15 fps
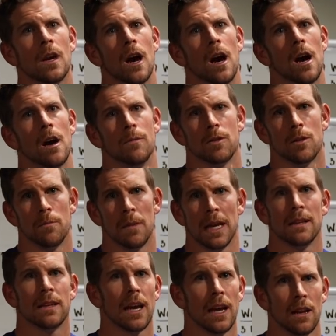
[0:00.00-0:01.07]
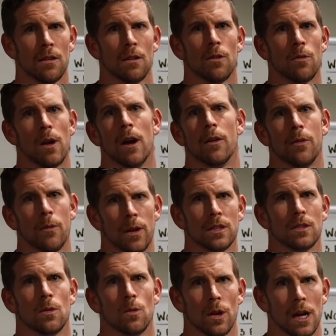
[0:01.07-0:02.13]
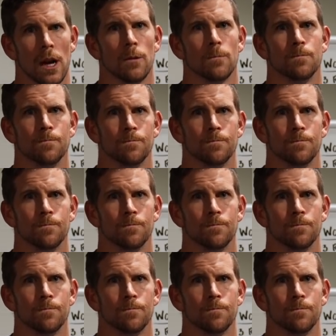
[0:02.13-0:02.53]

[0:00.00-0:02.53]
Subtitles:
to maintain throughout the rest of the workout.